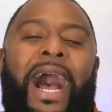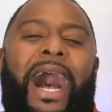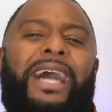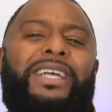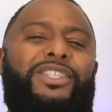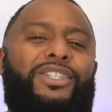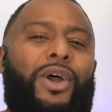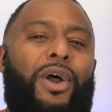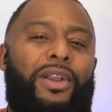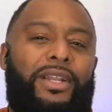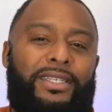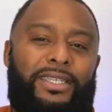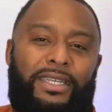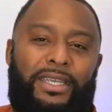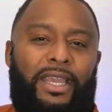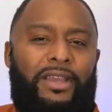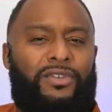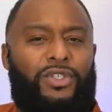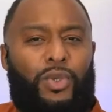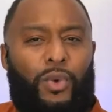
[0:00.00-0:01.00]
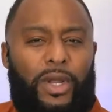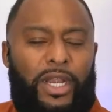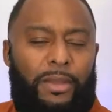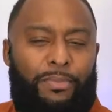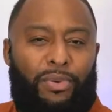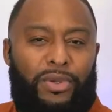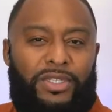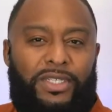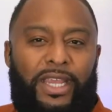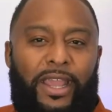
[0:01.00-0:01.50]
I started to give
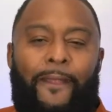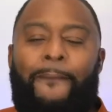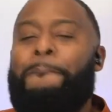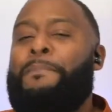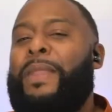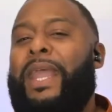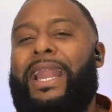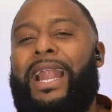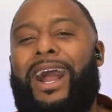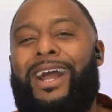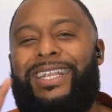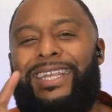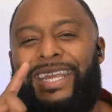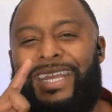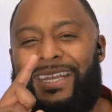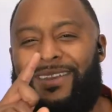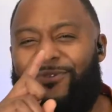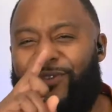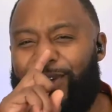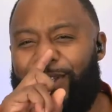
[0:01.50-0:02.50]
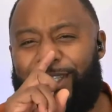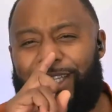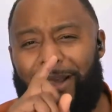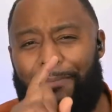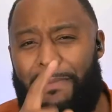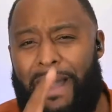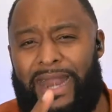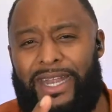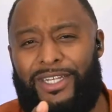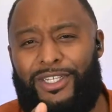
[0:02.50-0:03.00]
20%. And I need for
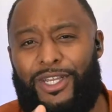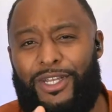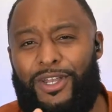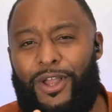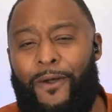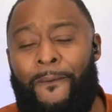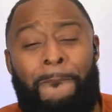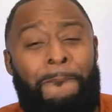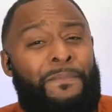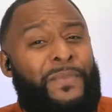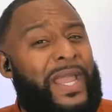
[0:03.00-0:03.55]
somebody to know